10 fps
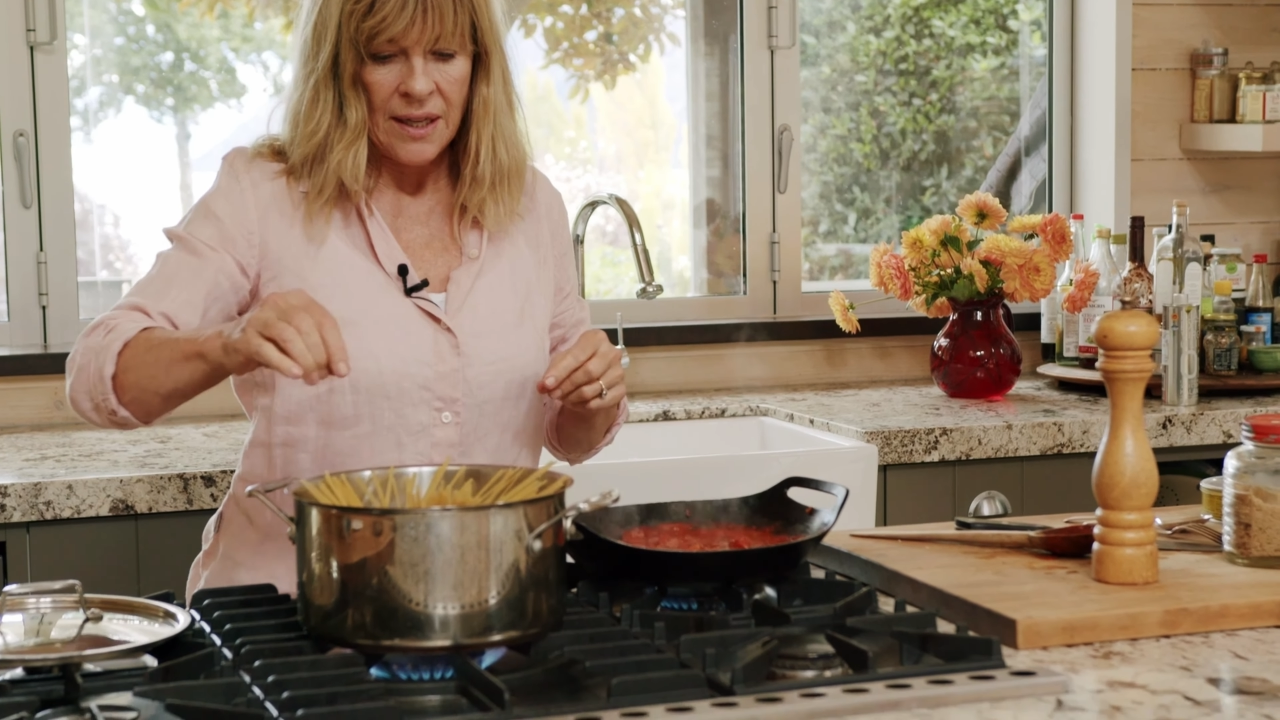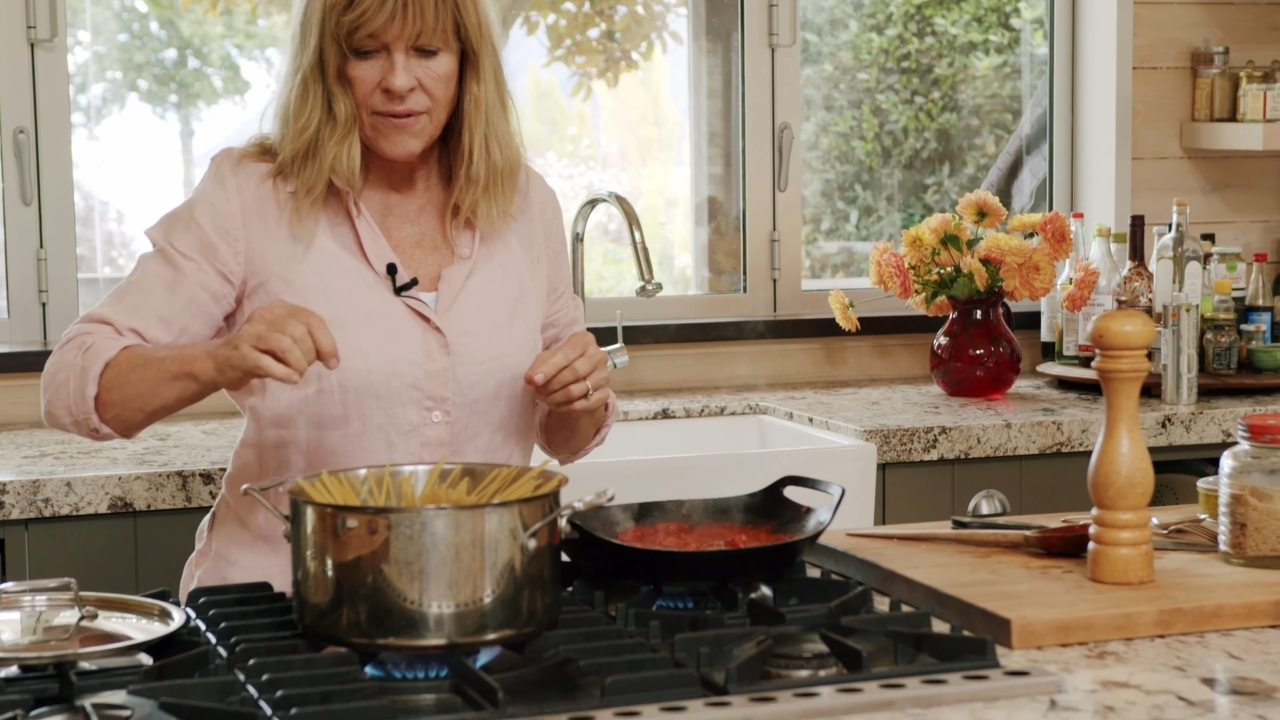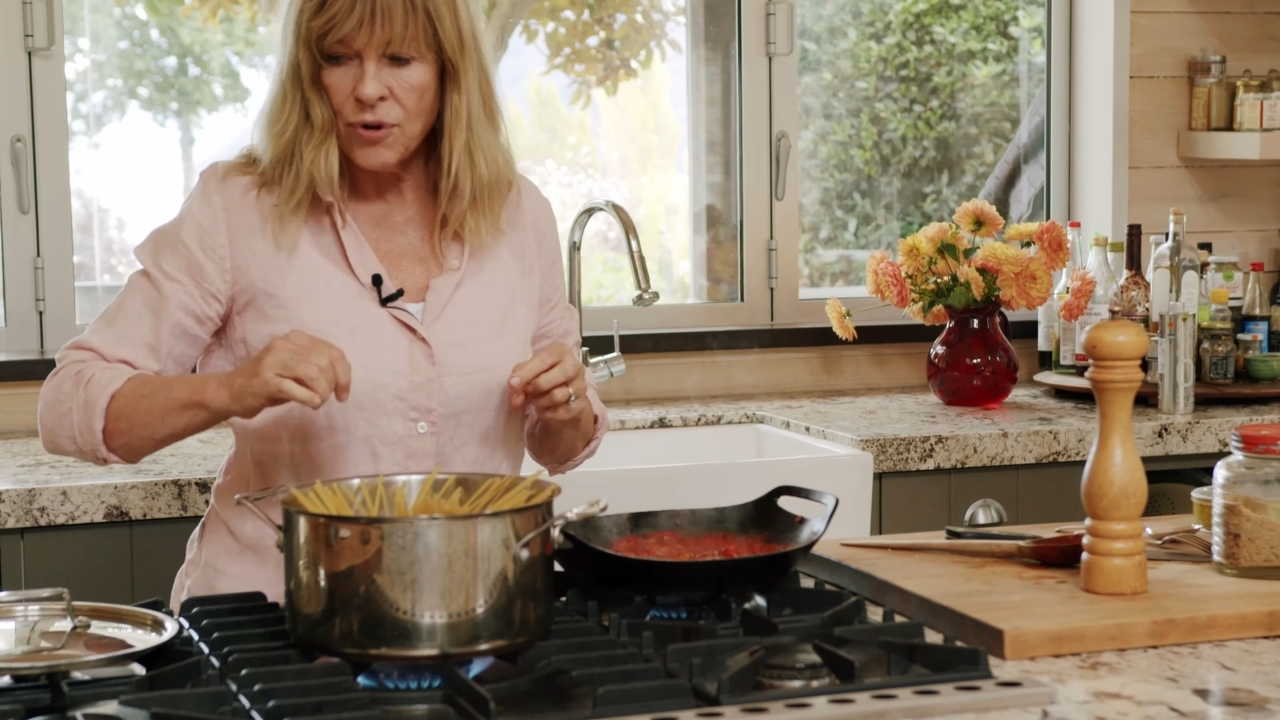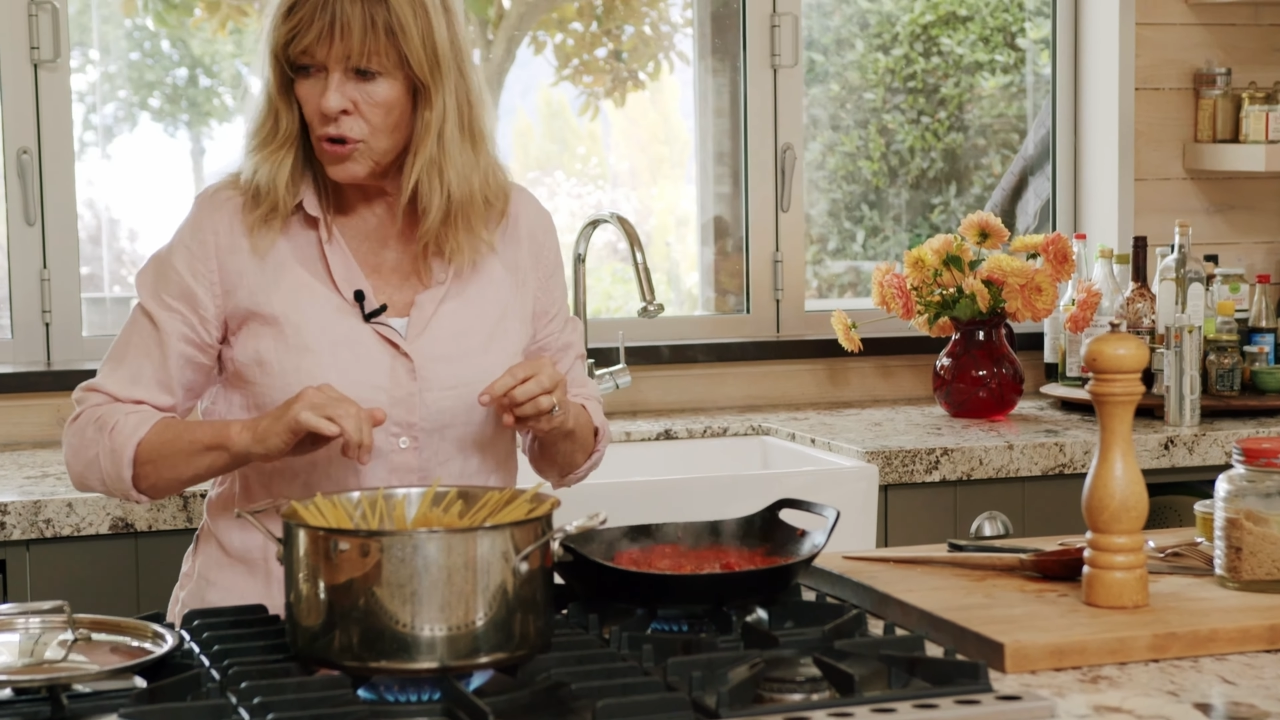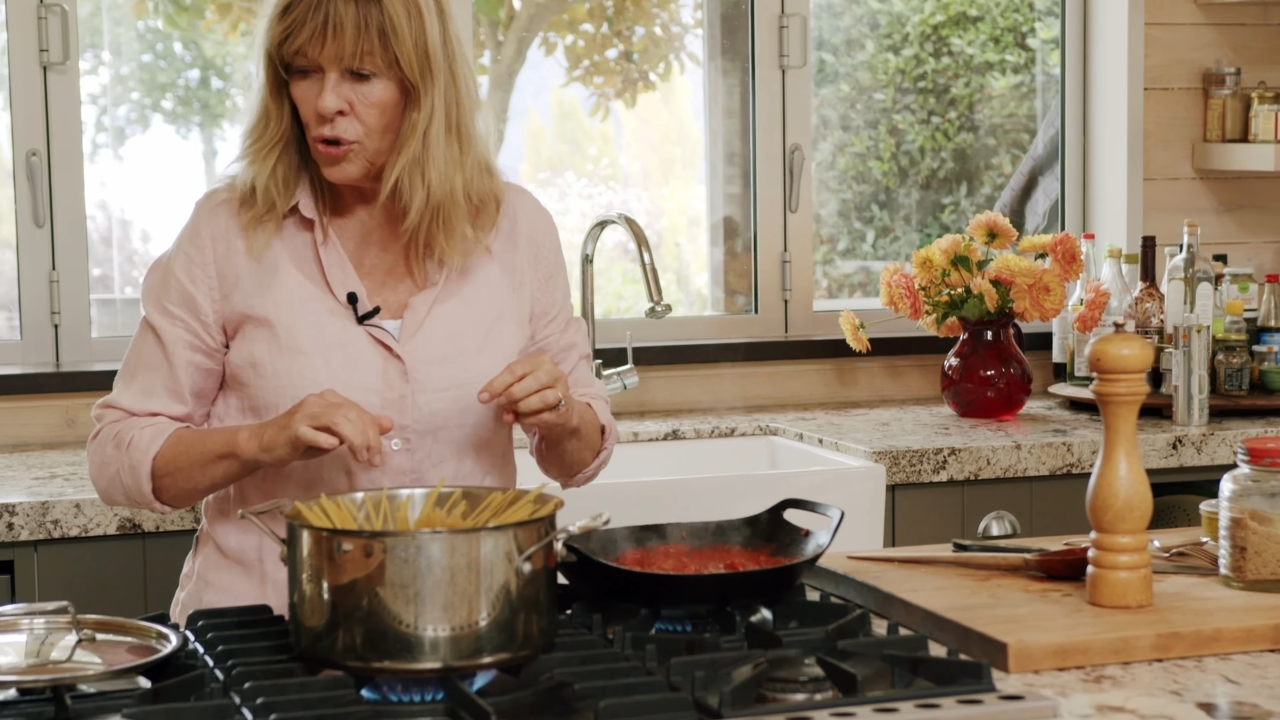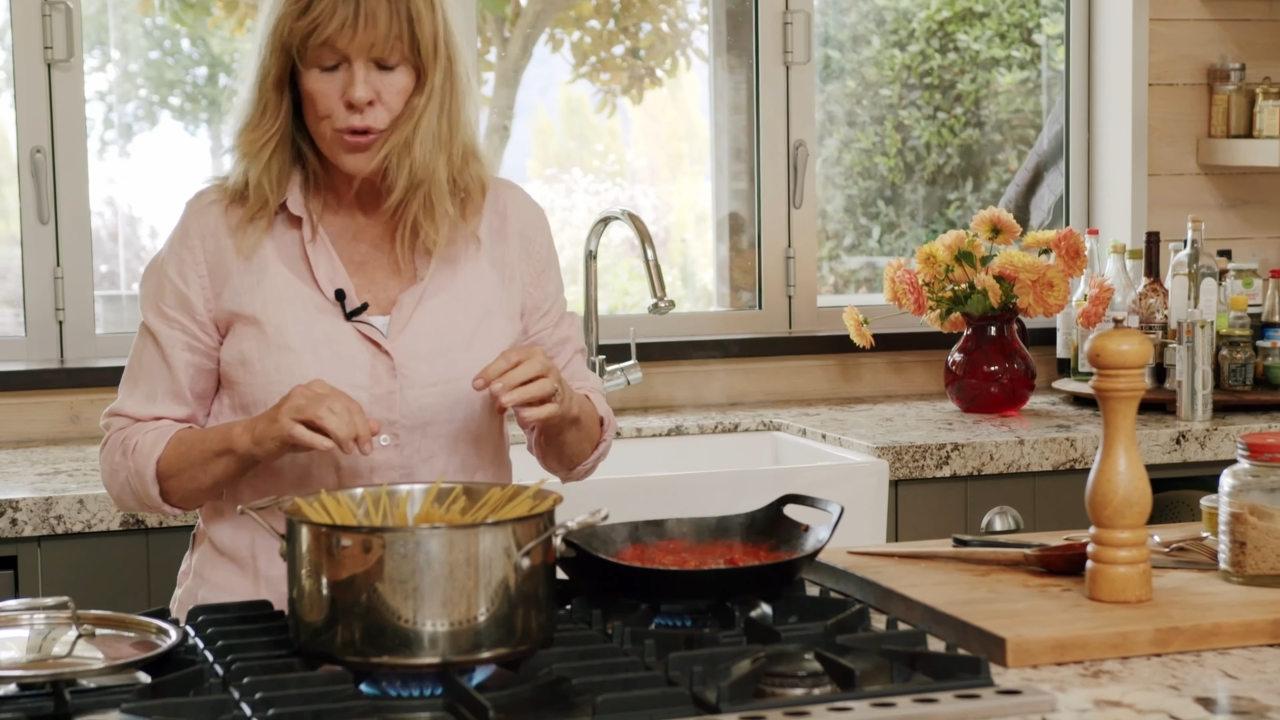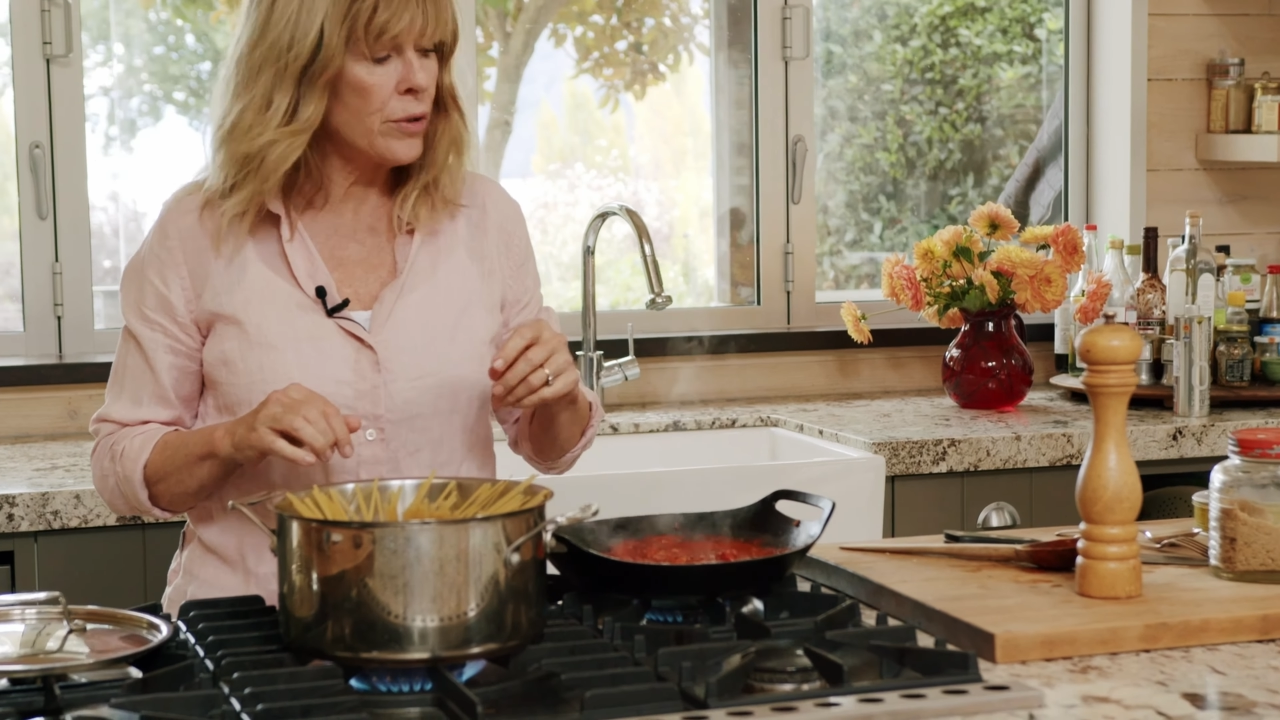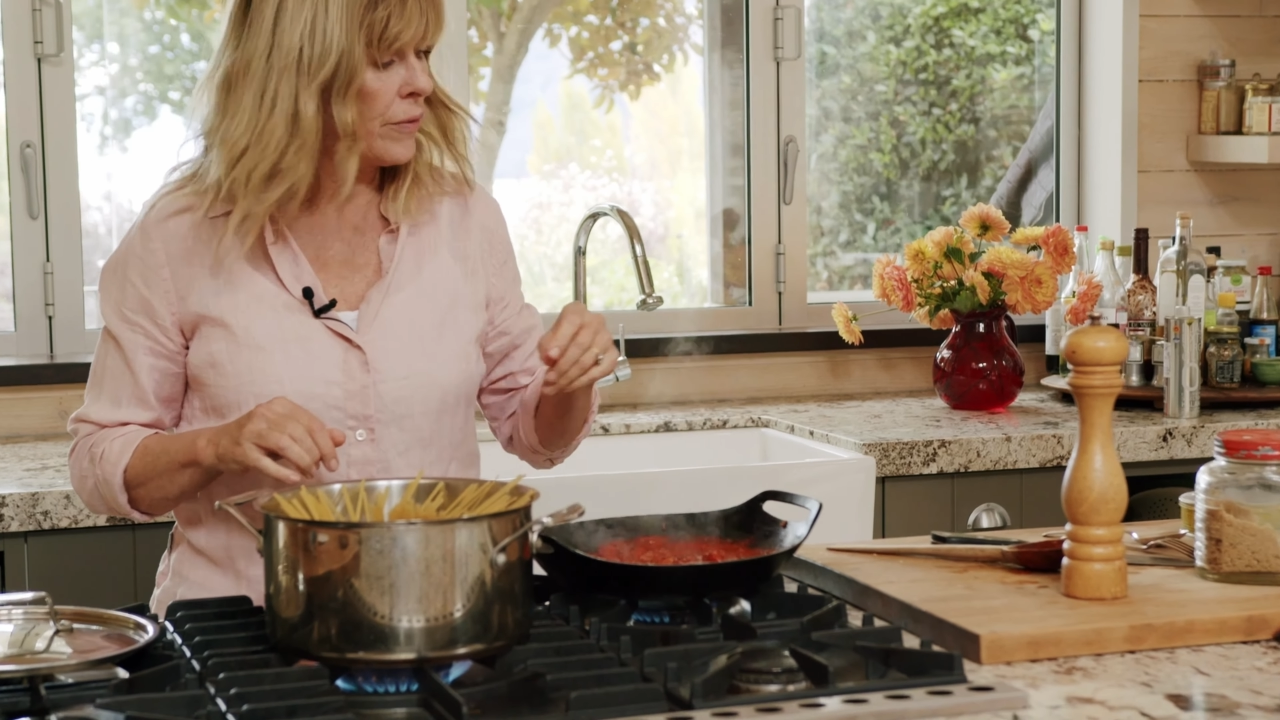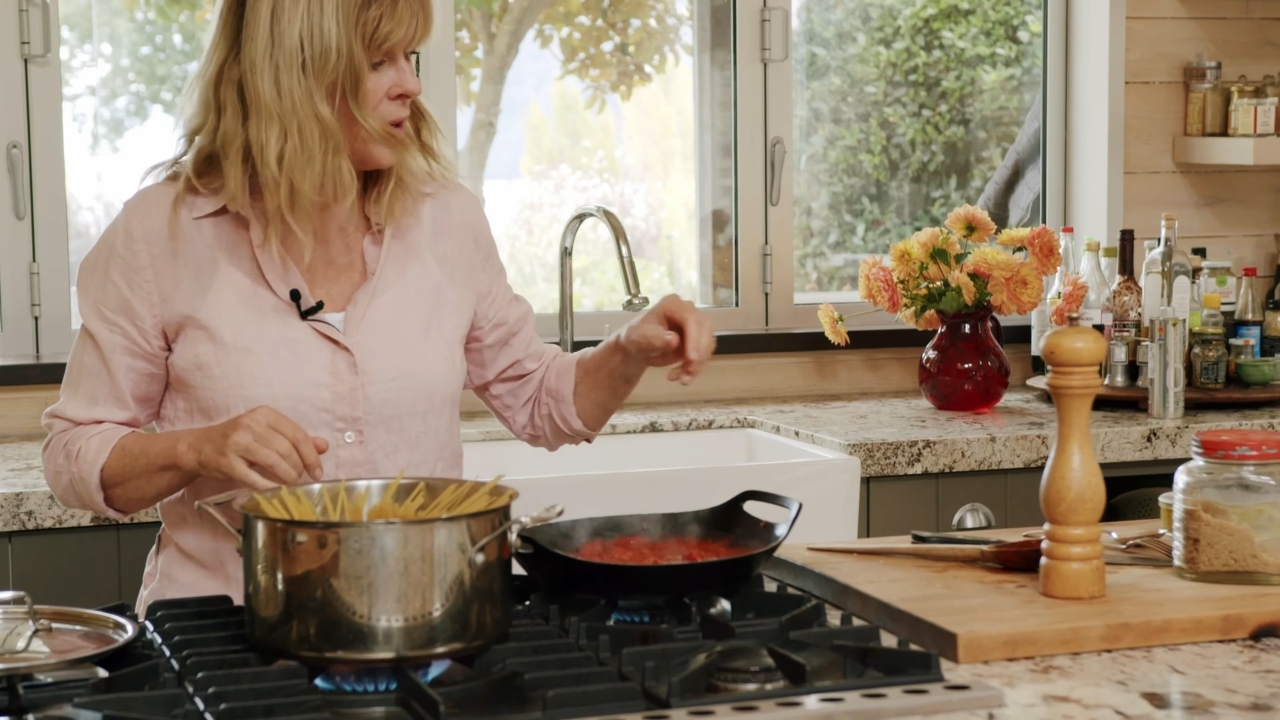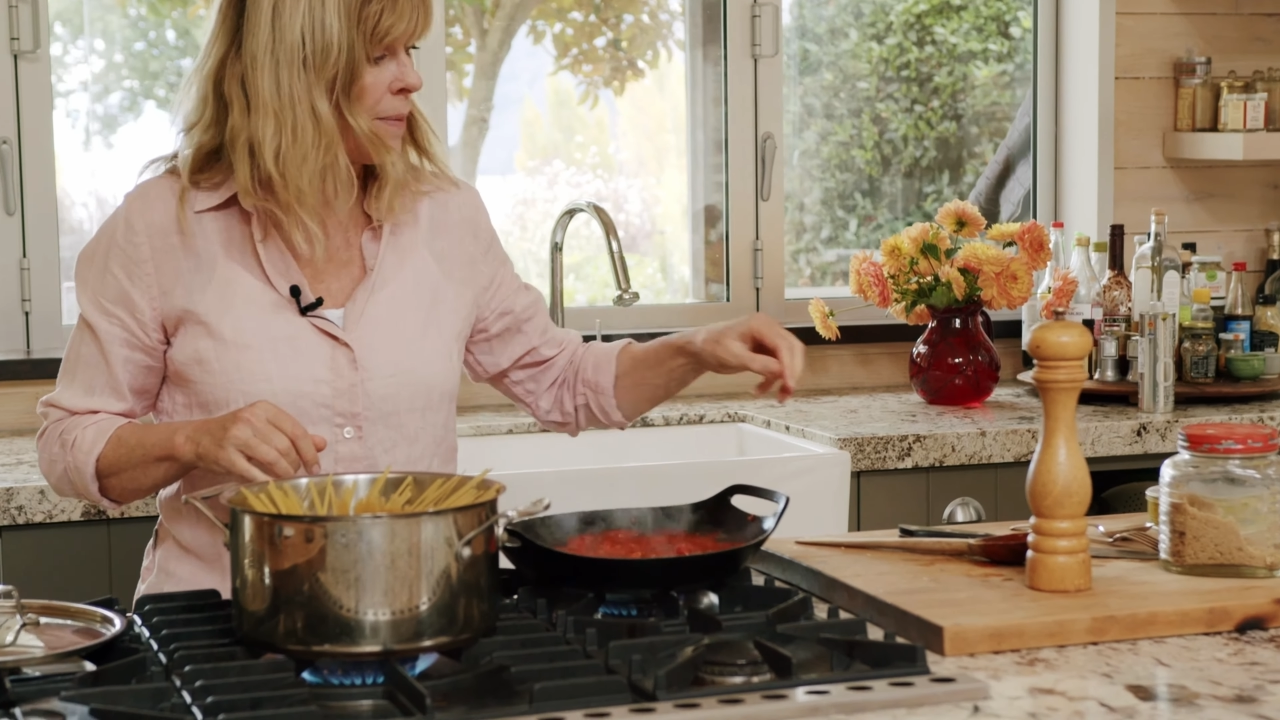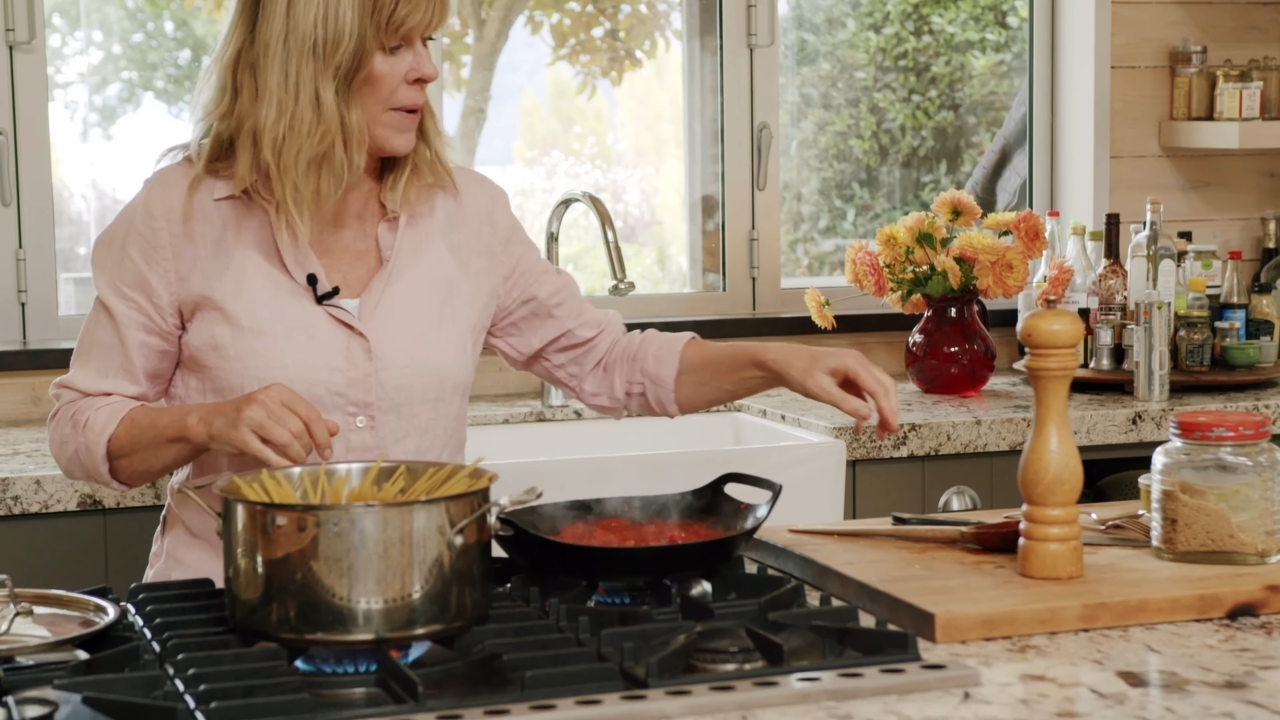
I've got gluten-free